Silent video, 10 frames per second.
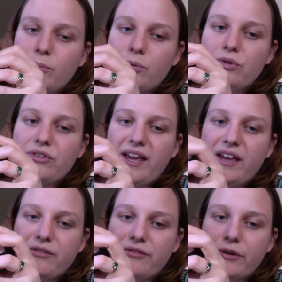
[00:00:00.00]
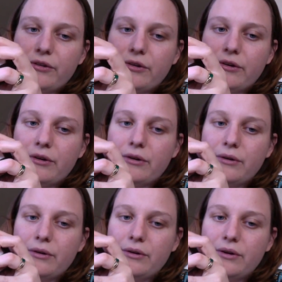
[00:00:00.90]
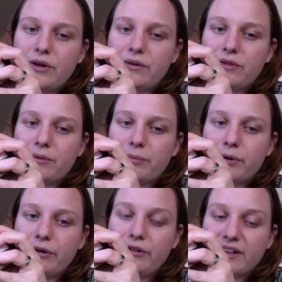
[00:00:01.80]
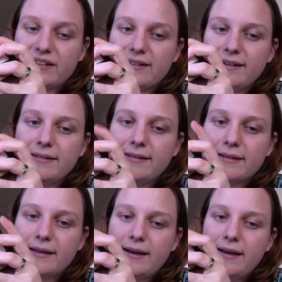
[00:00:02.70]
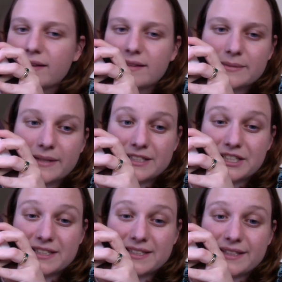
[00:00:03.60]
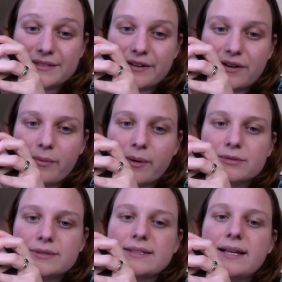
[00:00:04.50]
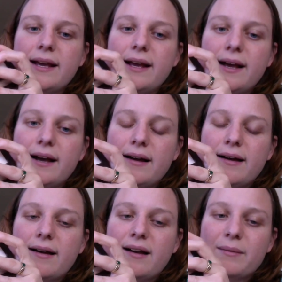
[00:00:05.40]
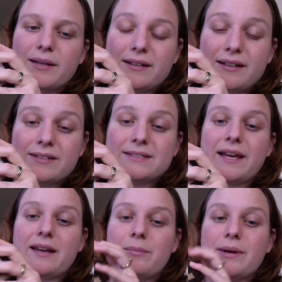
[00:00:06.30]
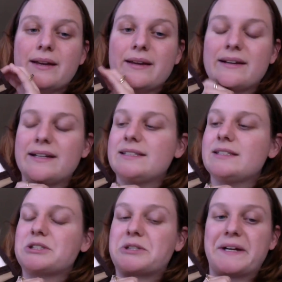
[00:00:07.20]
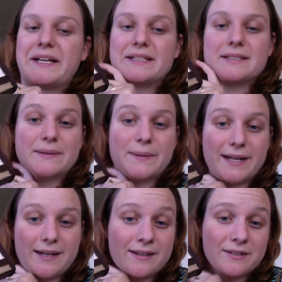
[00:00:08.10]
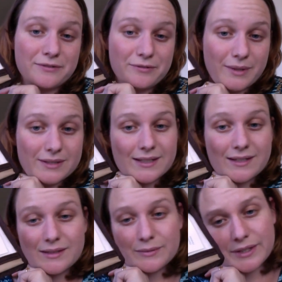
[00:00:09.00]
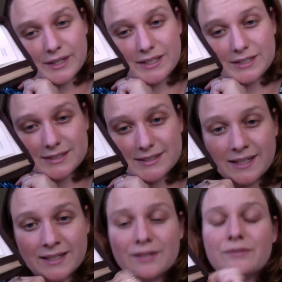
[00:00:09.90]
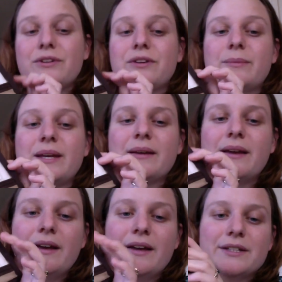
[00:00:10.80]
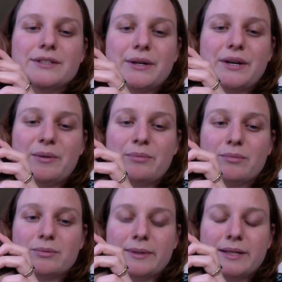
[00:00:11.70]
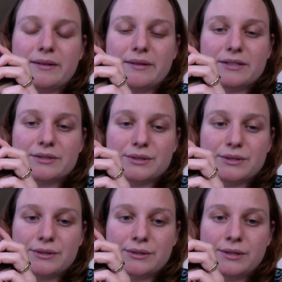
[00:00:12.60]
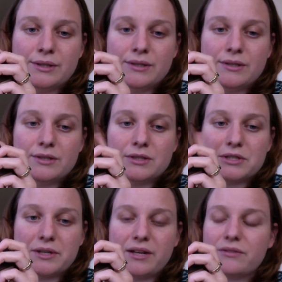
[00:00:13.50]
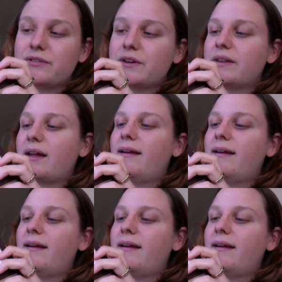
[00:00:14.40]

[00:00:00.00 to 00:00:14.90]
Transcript: put a photo of the project it is. This one, as you can see, is fairy bubbles. I'm a little irritated by it. I didn't shrink it quite enough because I can't work in inches and it confused me. So I'm probably going to shrink it further